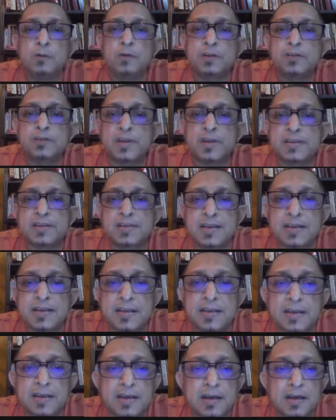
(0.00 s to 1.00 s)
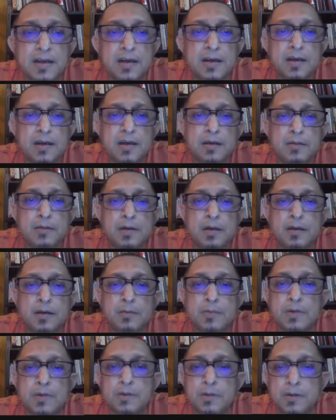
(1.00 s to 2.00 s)
who was translating,
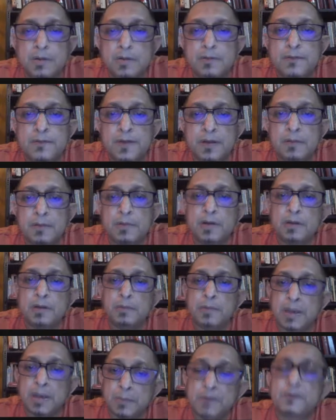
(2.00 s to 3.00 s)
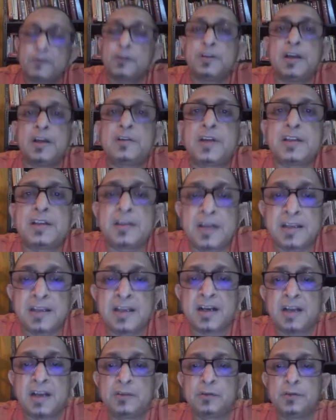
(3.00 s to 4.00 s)
and before that, Raja
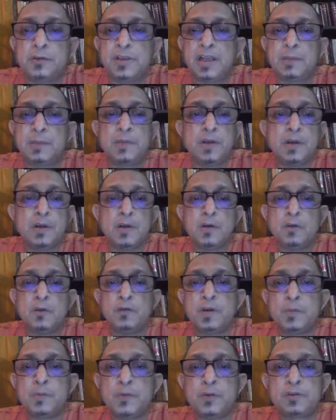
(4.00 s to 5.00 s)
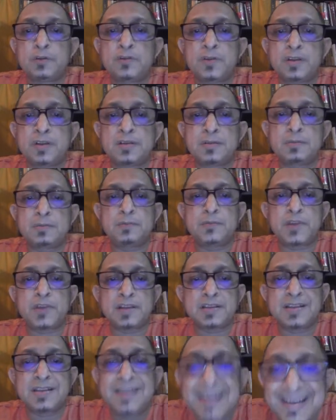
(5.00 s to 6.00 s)
Radhakanto Deb, who were both
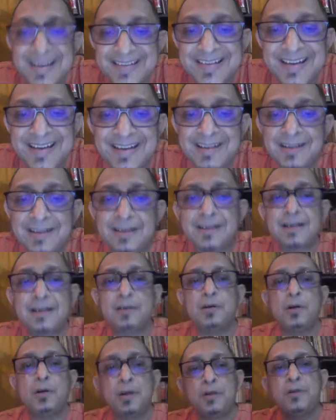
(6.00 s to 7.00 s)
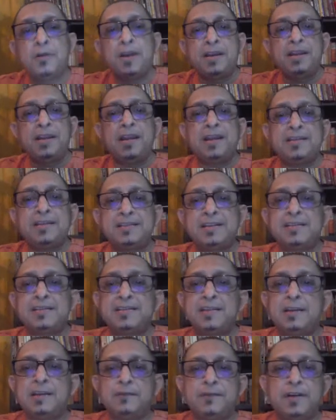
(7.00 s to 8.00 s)
translating already
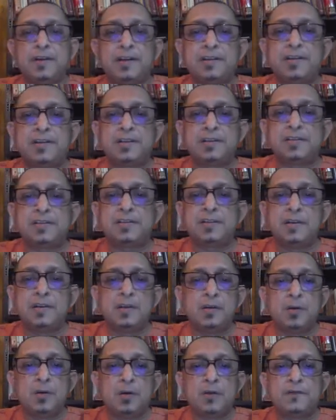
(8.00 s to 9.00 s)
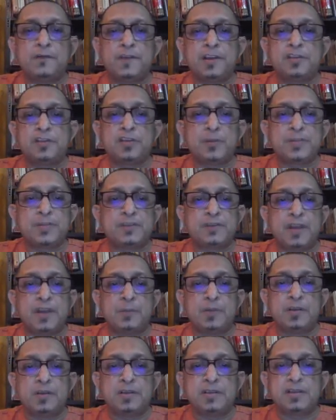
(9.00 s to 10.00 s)
existing versions of Aesop's
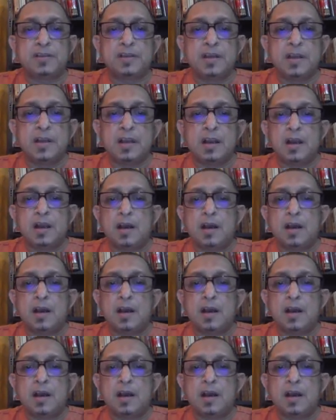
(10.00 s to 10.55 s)
Fables.